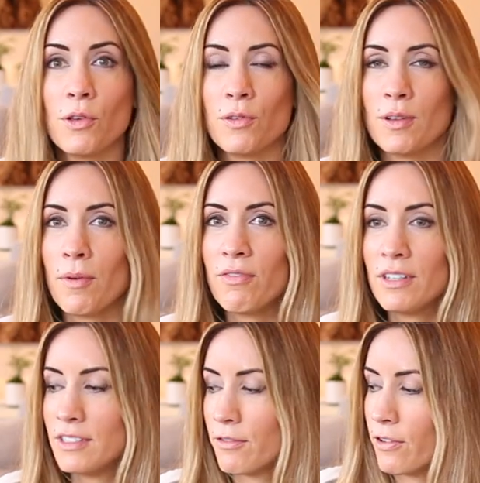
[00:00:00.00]
you some of the
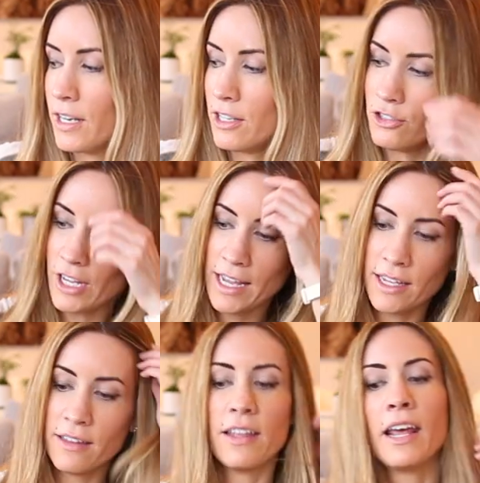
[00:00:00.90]
different
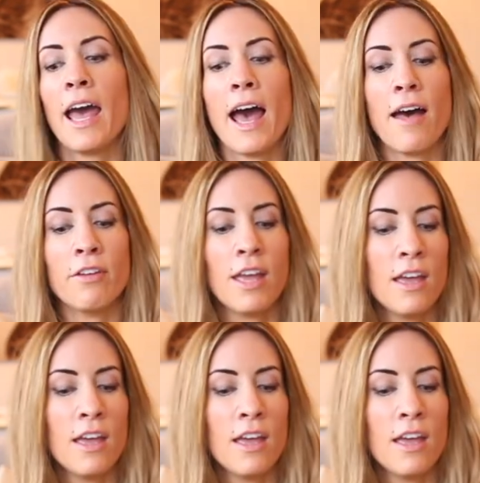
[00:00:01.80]
jackets that I have.